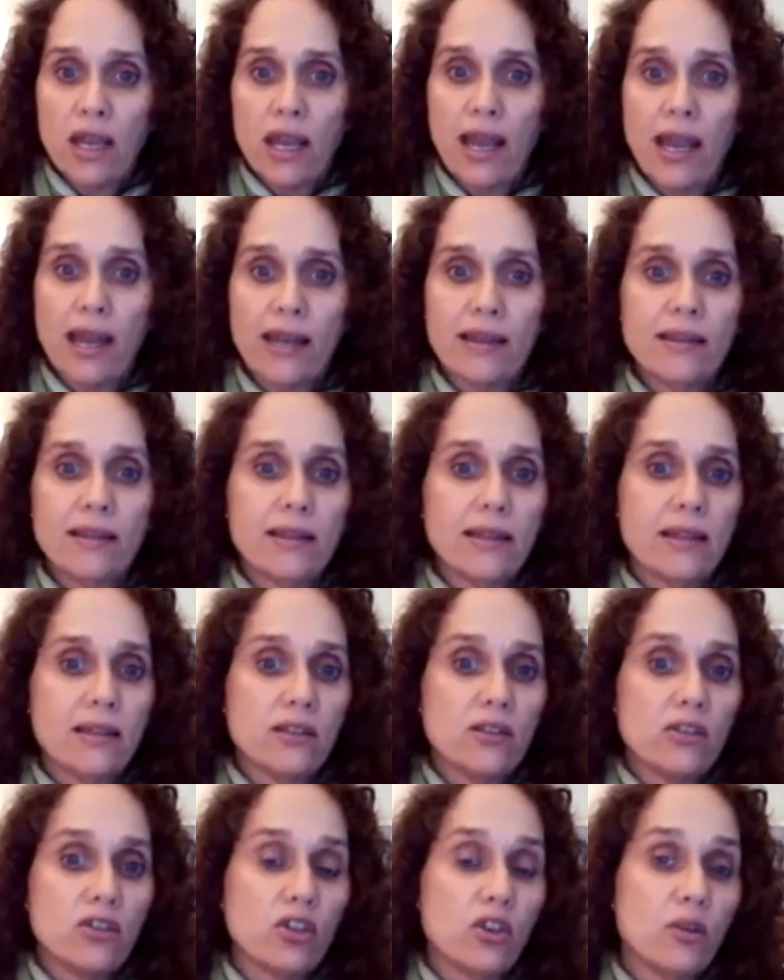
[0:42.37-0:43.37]
and their
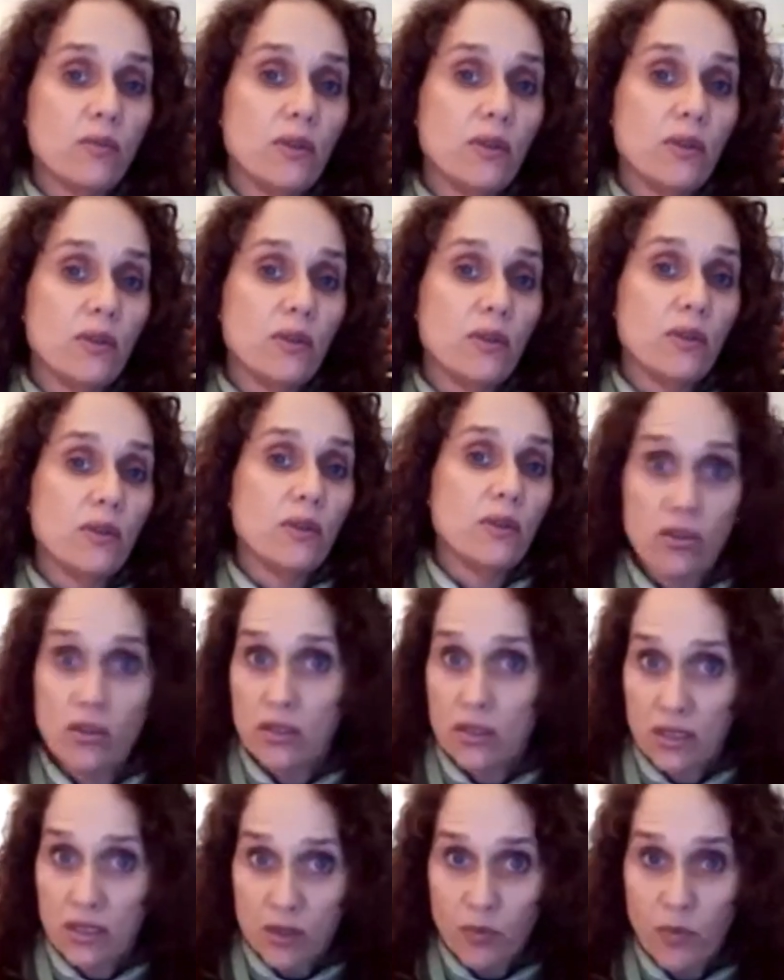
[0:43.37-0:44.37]
determination
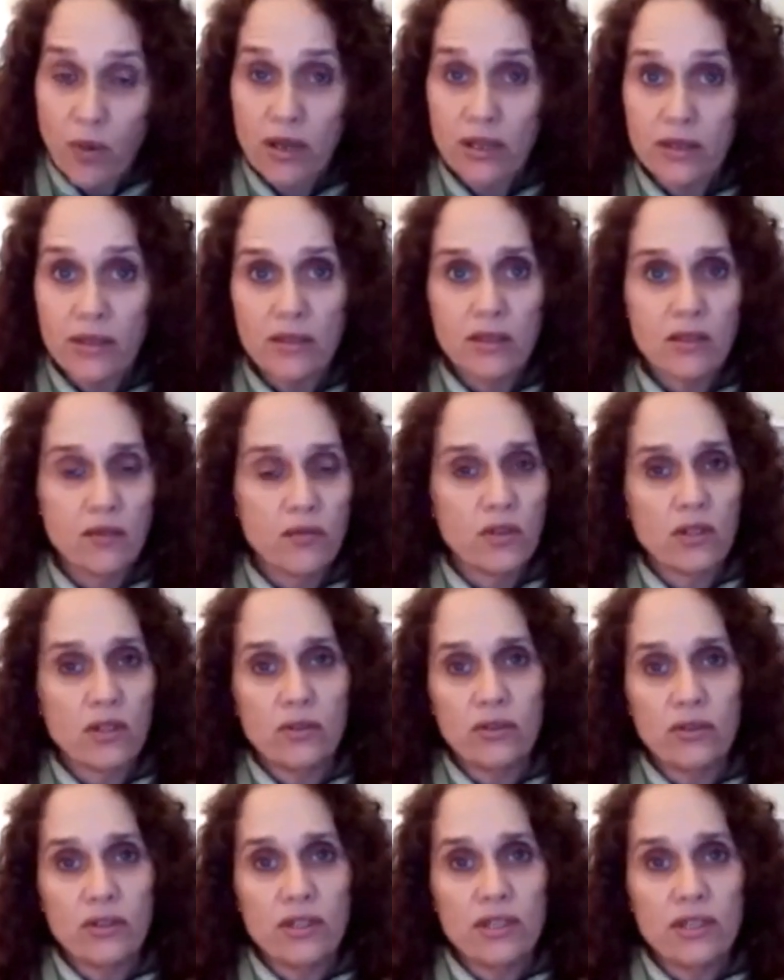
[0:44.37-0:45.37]
despite the
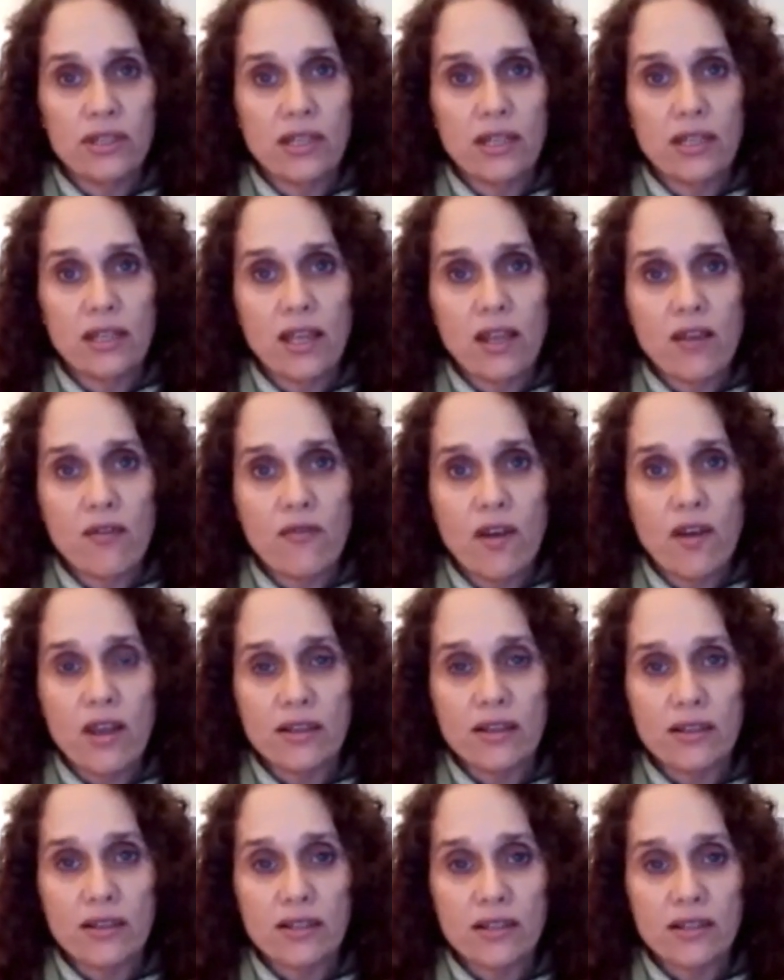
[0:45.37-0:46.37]
difficulties that they
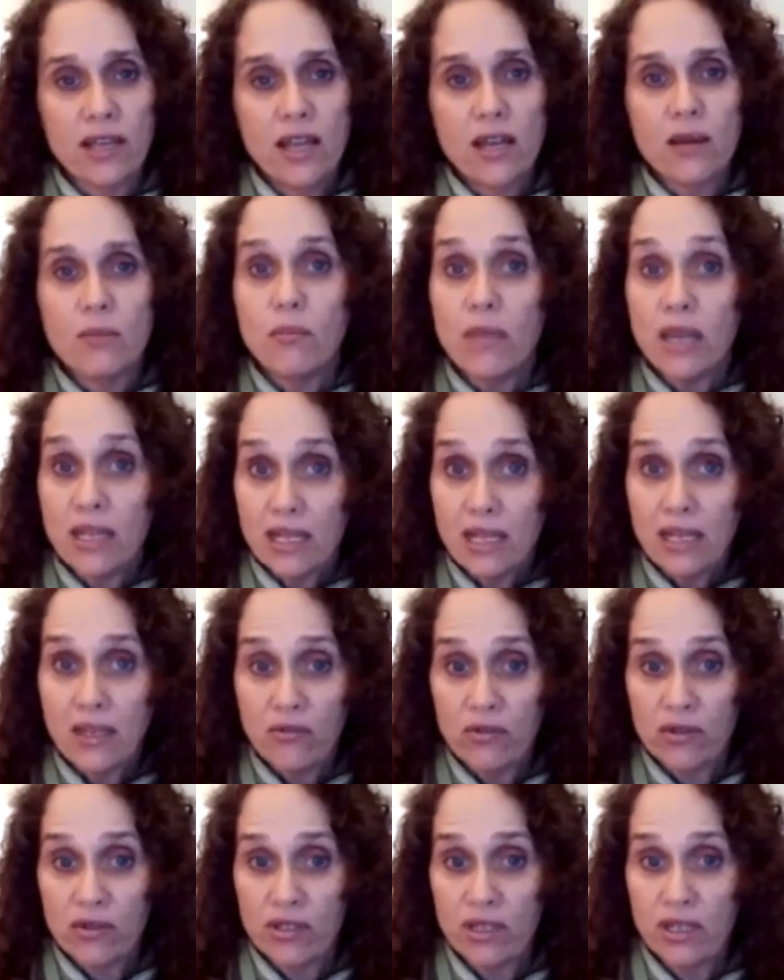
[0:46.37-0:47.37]
face. Mentally
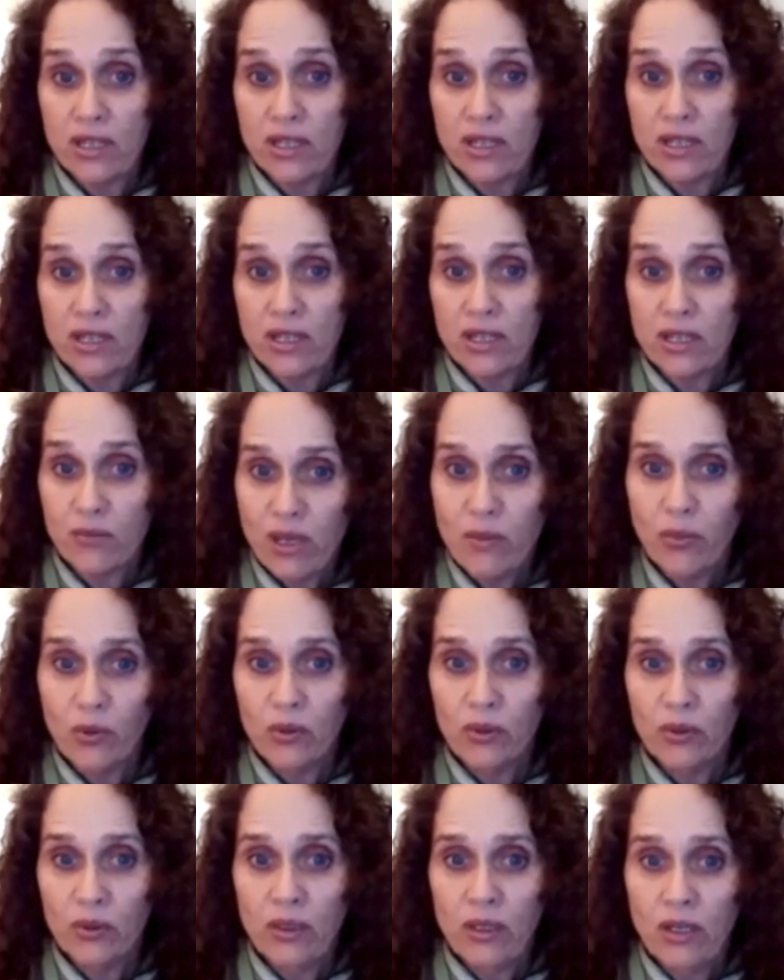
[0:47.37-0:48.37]
resilient
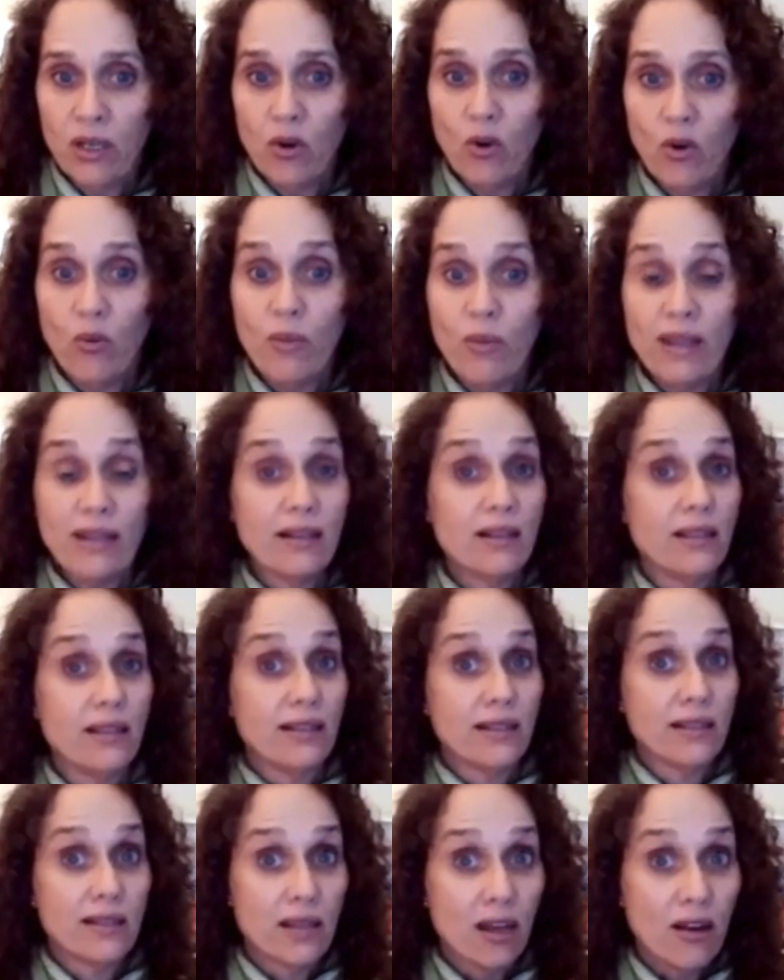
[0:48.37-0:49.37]
people or
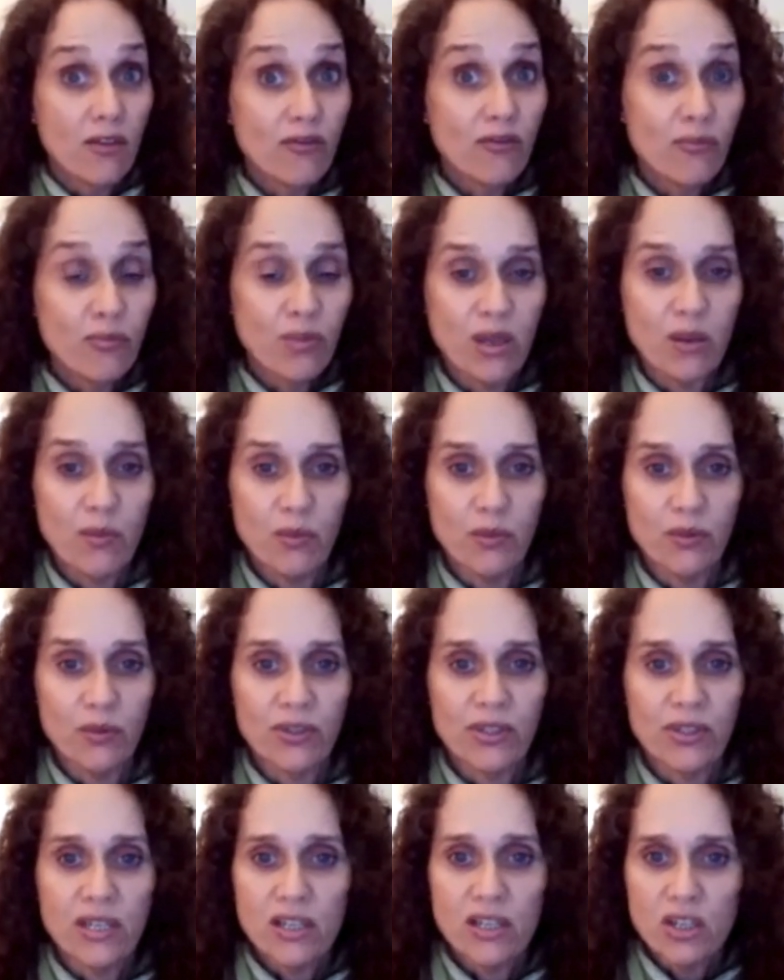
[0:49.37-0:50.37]
mentally tough
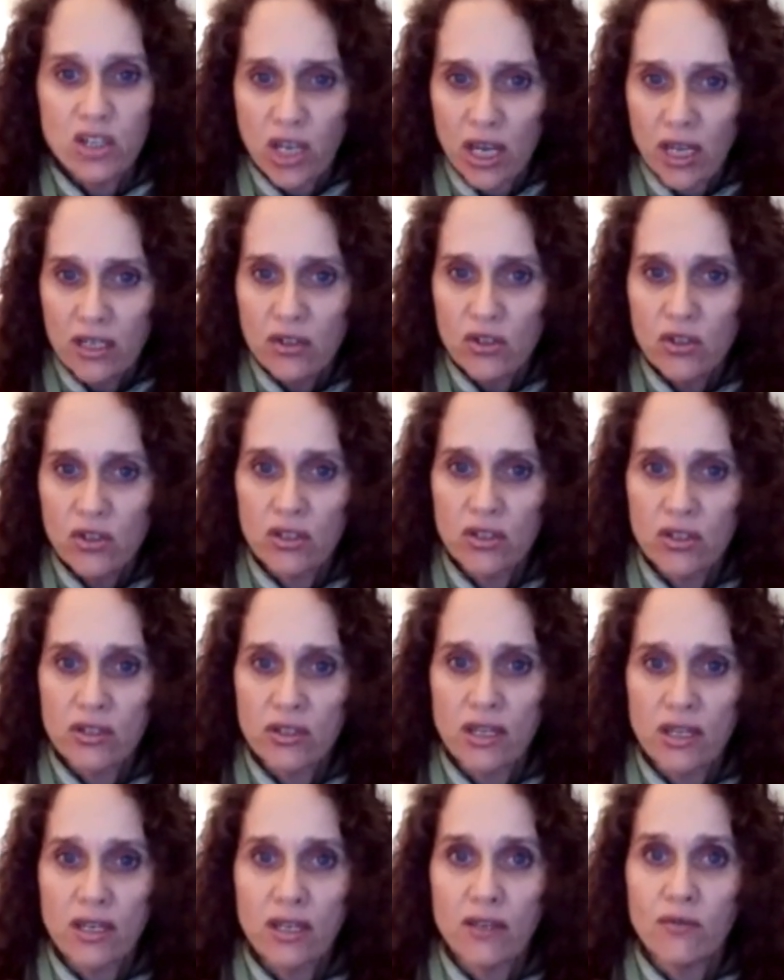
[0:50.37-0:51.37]
people see
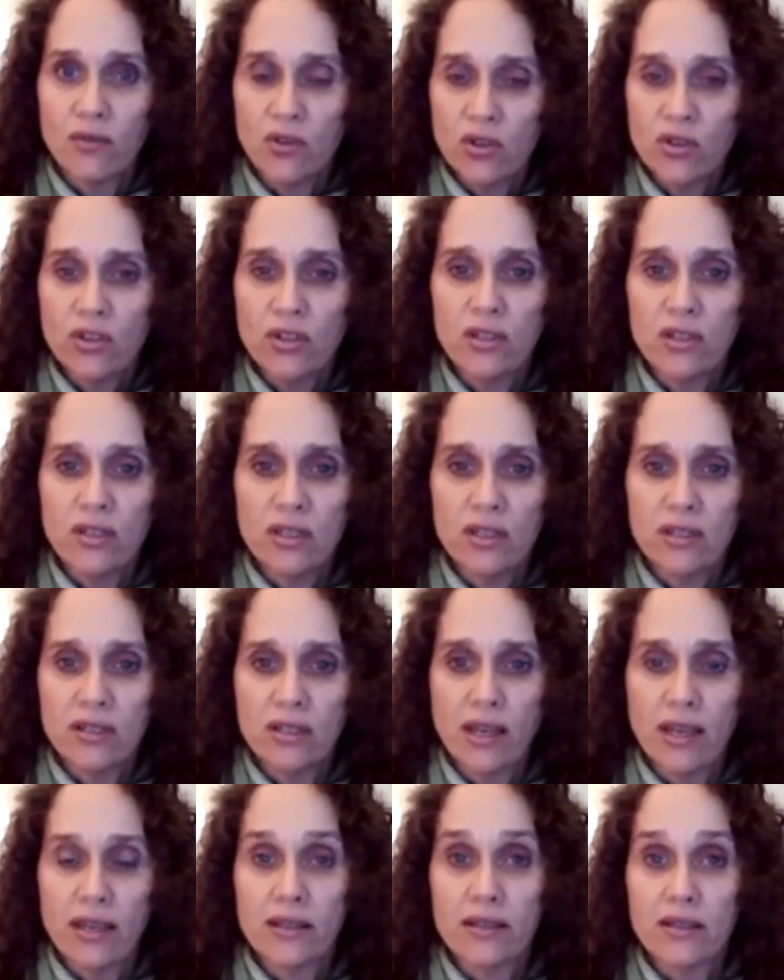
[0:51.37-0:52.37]
challenges and
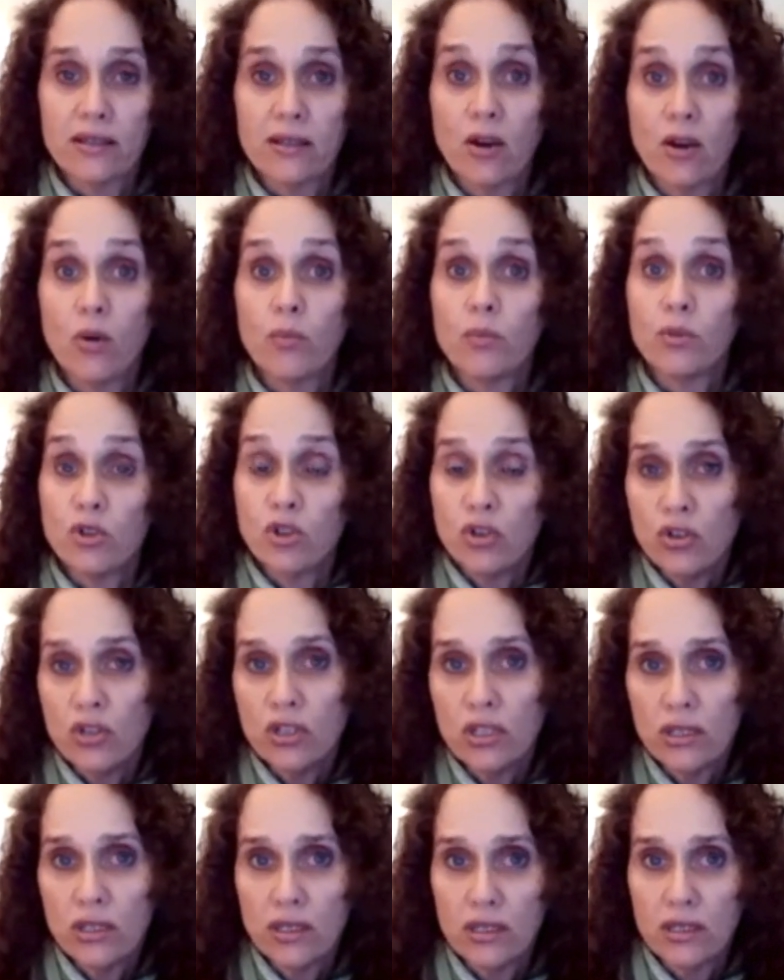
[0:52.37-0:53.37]
adversities as
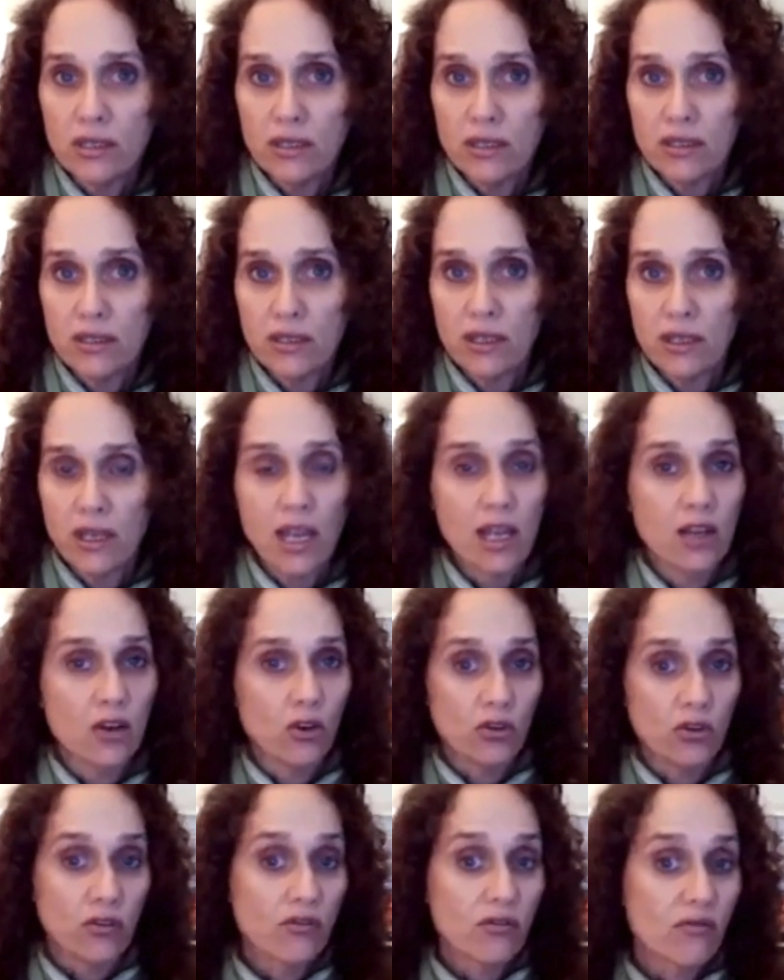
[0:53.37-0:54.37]
opportunities and
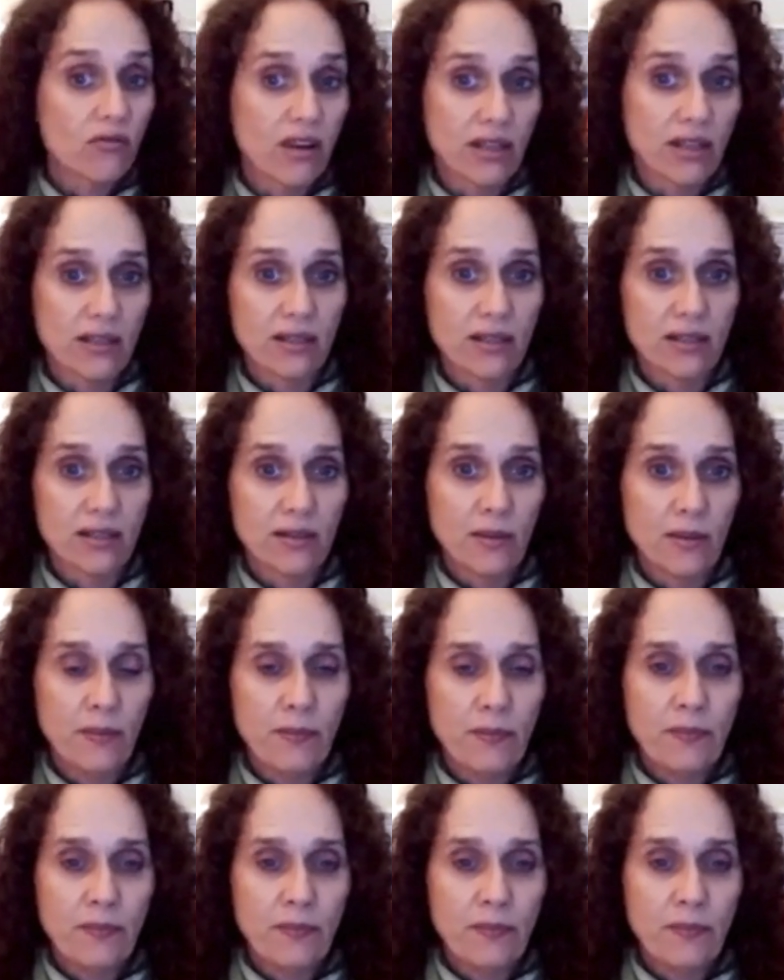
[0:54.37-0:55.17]
not threats.